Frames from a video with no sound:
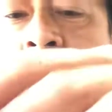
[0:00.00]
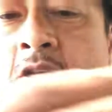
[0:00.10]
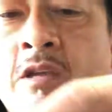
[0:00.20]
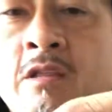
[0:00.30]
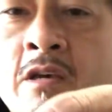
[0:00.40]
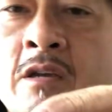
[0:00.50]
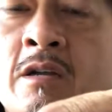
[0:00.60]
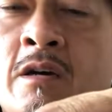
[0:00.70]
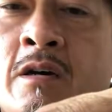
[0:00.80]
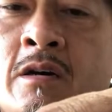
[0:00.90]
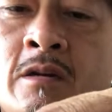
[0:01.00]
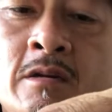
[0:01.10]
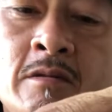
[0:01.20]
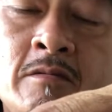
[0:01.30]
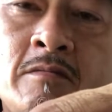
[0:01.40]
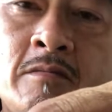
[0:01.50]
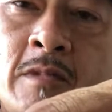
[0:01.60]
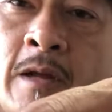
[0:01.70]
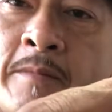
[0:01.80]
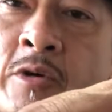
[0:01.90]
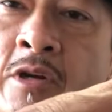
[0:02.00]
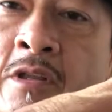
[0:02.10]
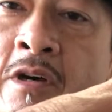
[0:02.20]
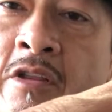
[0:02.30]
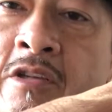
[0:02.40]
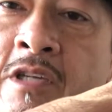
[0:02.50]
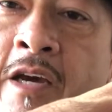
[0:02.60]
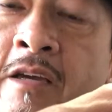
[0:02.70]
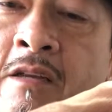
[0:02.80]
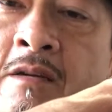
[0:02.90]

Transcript: And then put on the other side.